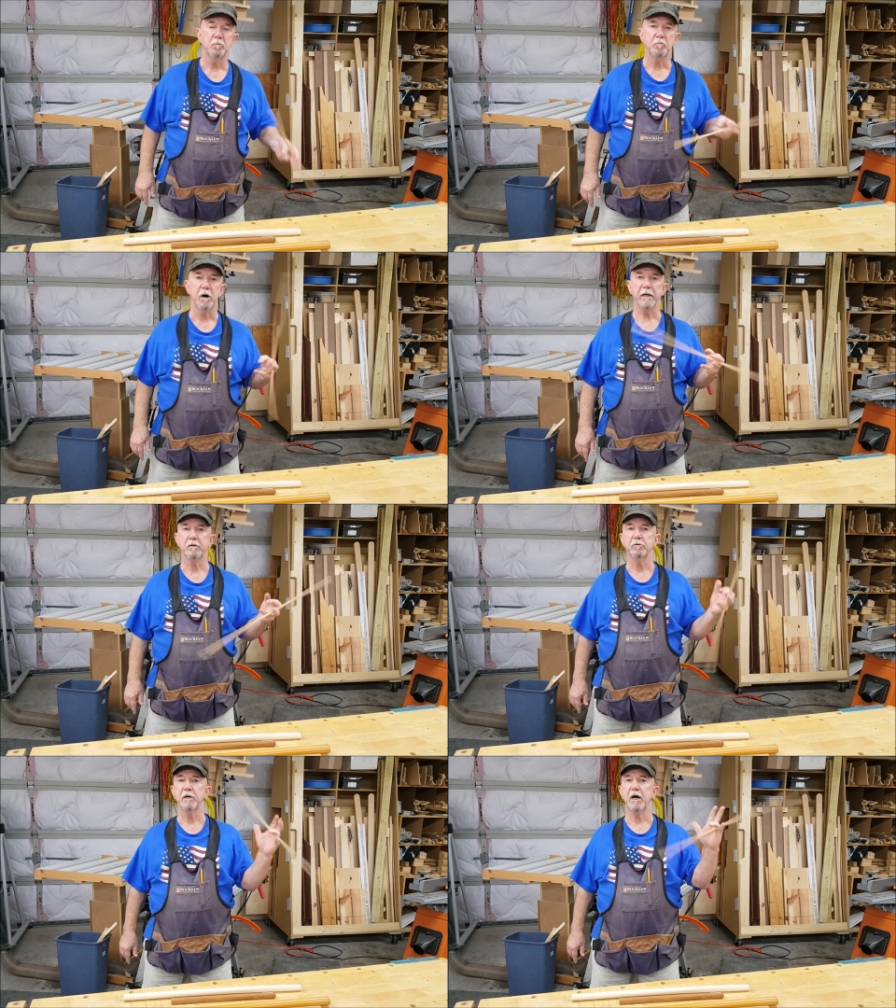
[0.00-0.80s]
why
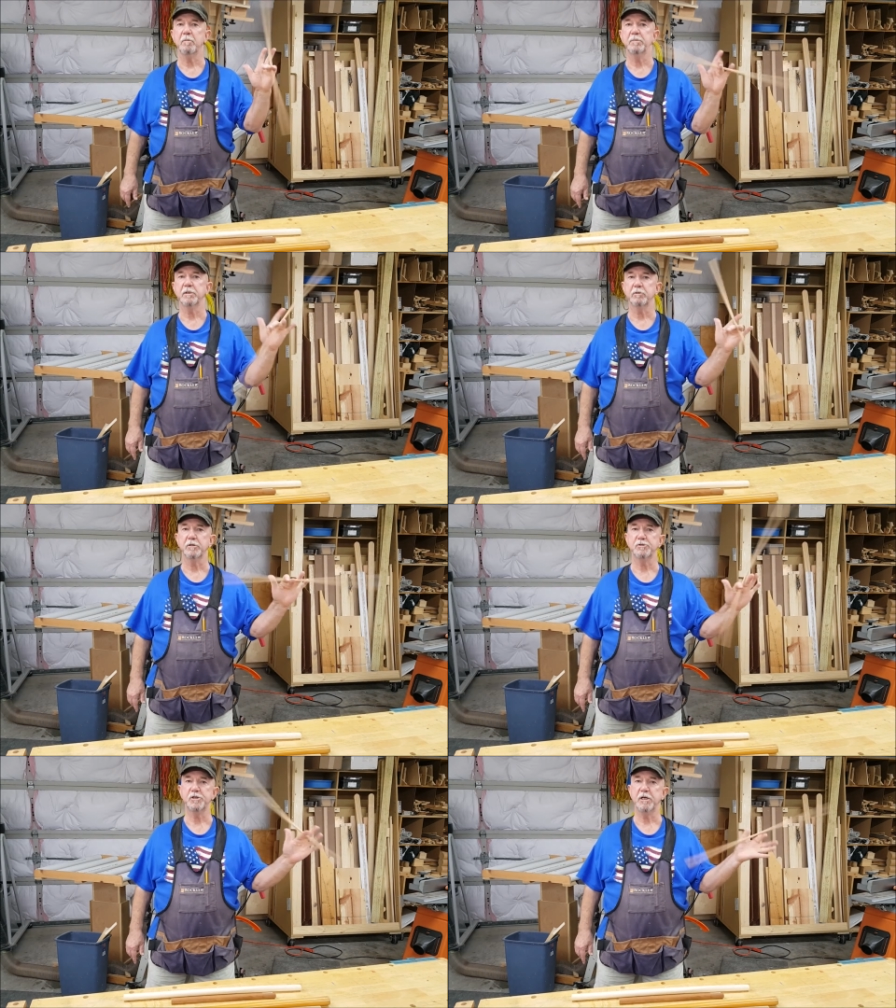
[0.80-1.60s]
don't I build
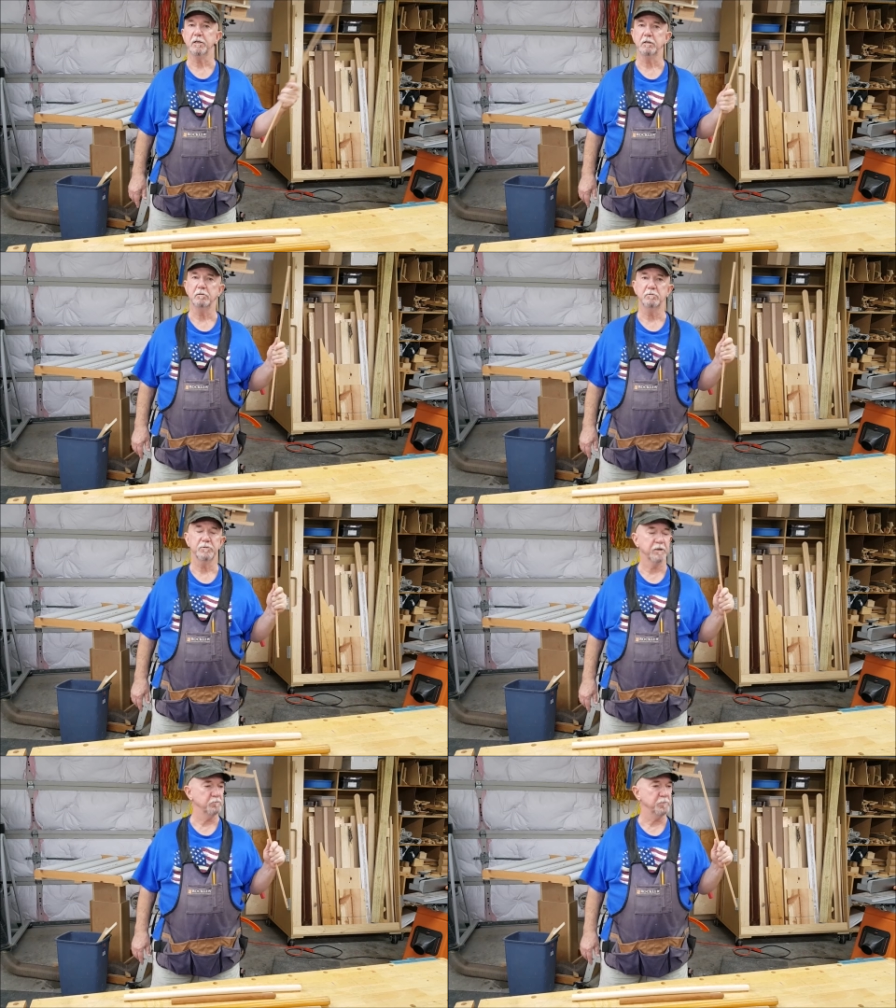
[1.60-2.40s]
a jig
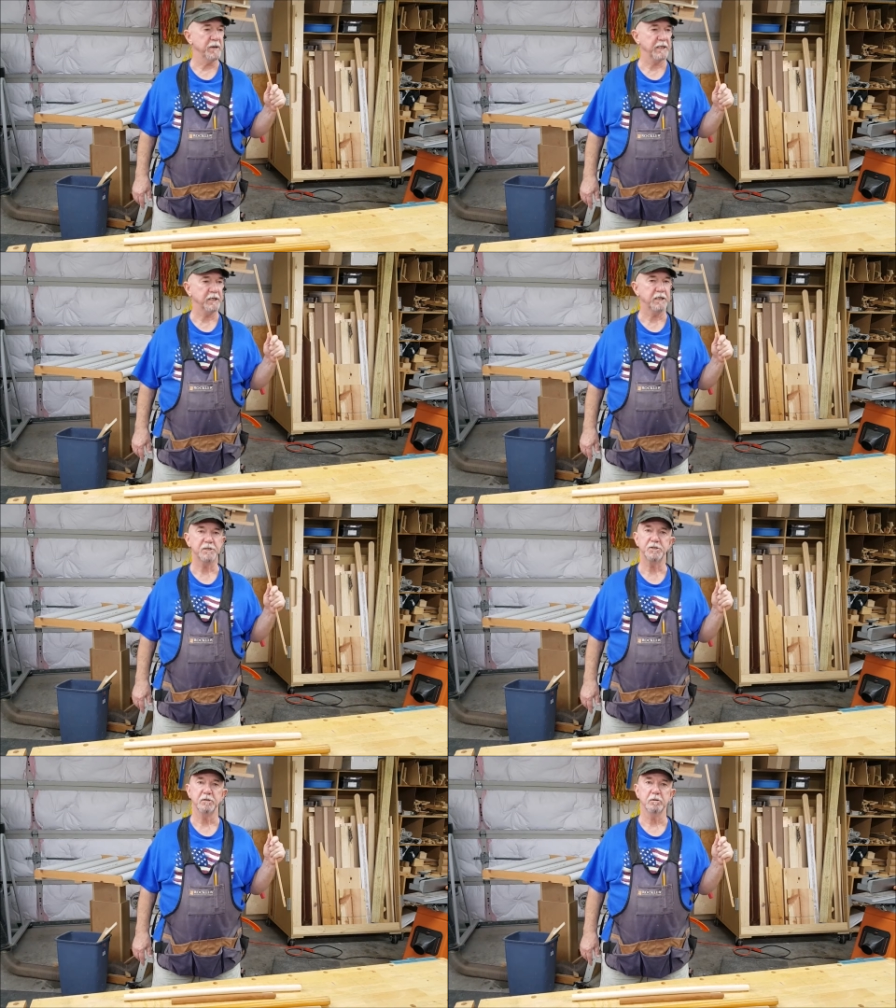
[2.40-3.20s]
that would make it
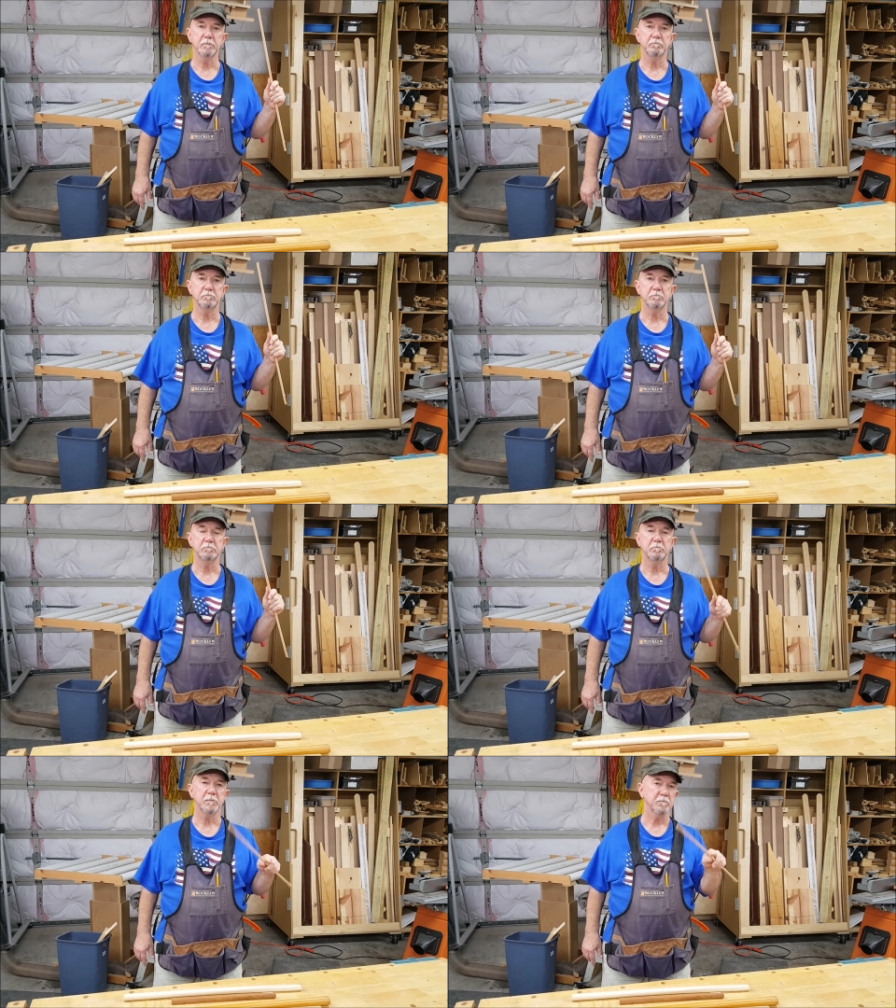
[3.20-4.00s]
easier?
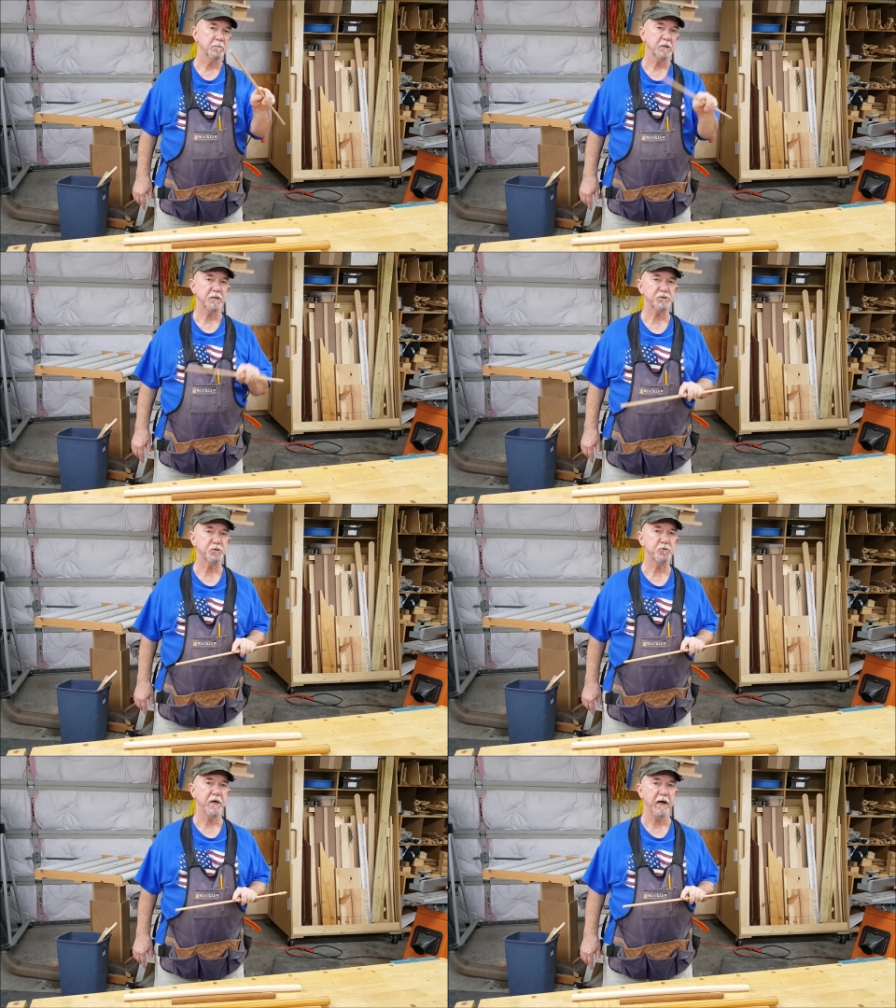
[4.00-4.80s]
Let's
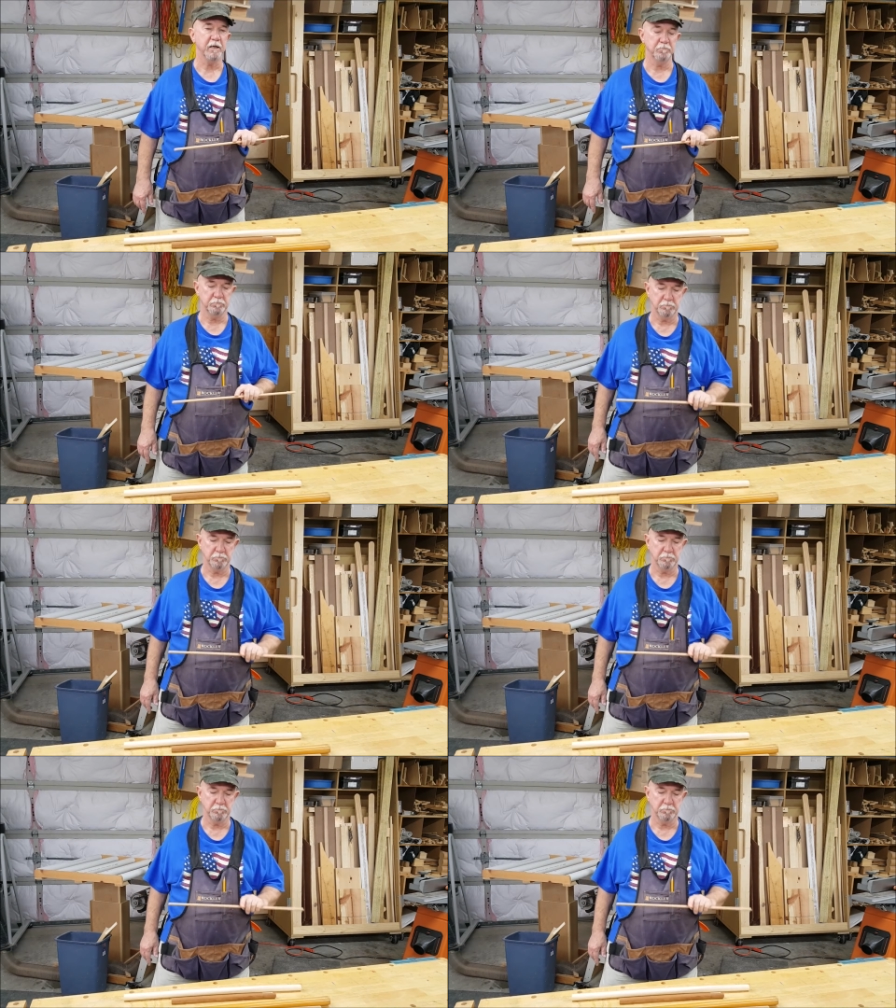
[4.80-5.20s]
do that.